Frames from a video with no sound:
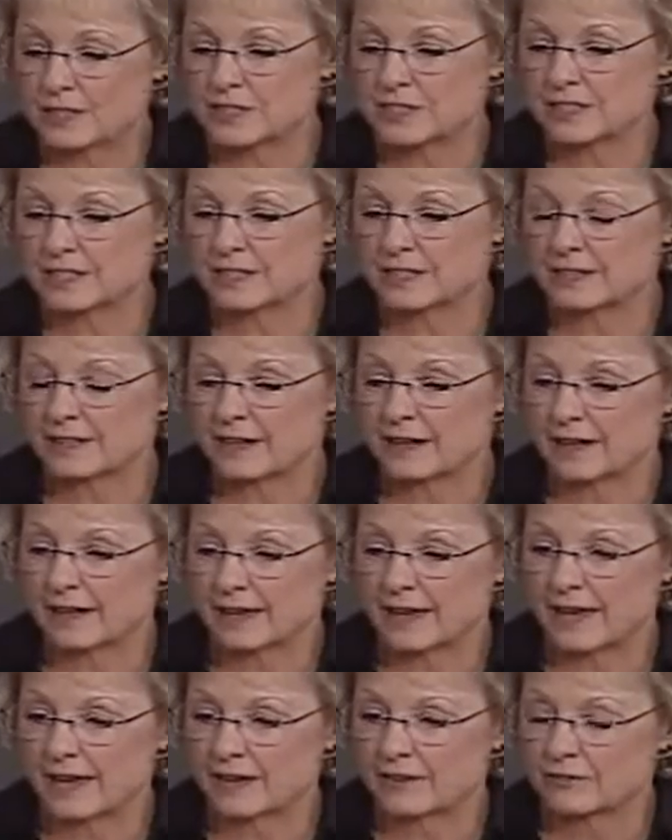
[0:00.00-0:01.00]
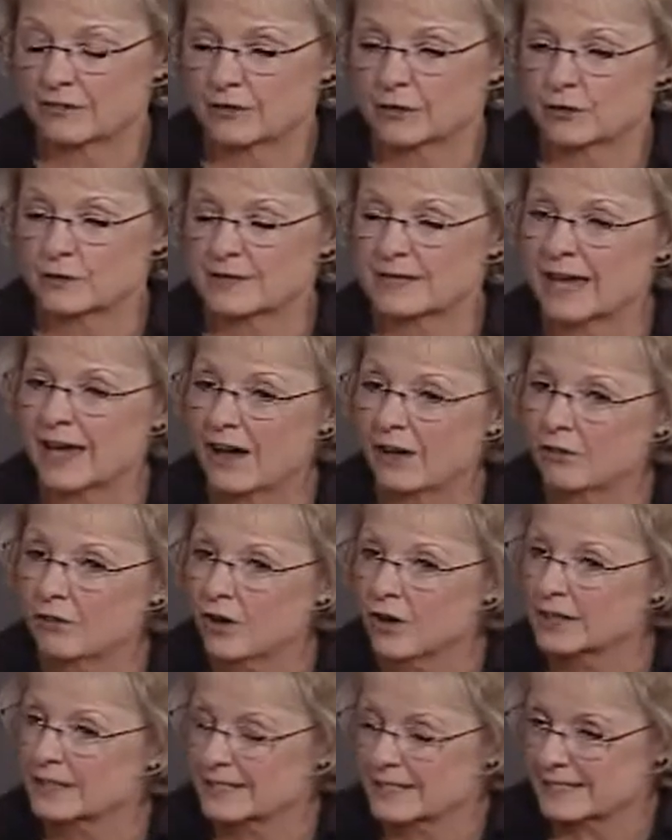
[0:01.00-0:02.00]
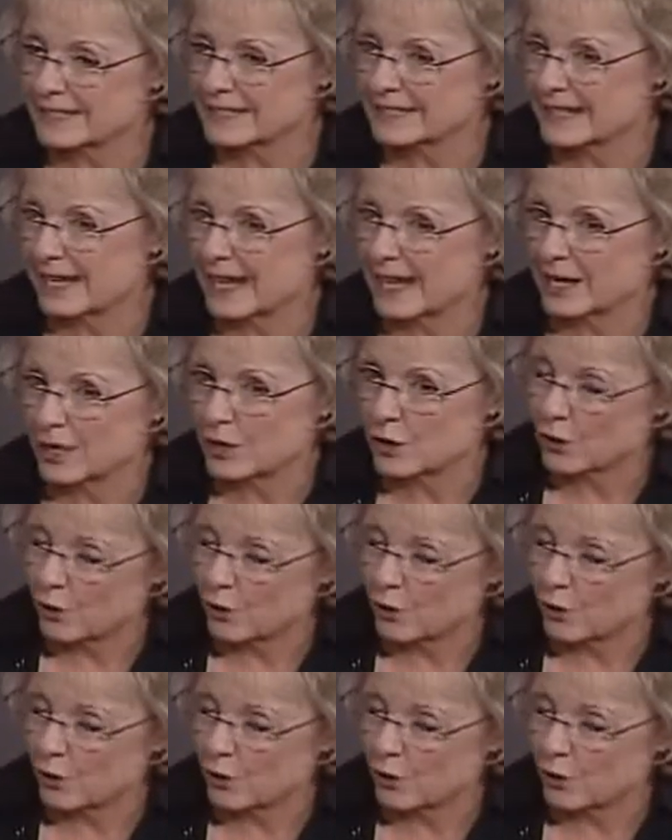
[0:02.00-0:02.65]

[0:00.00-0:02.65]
question I had for you is, how long does it take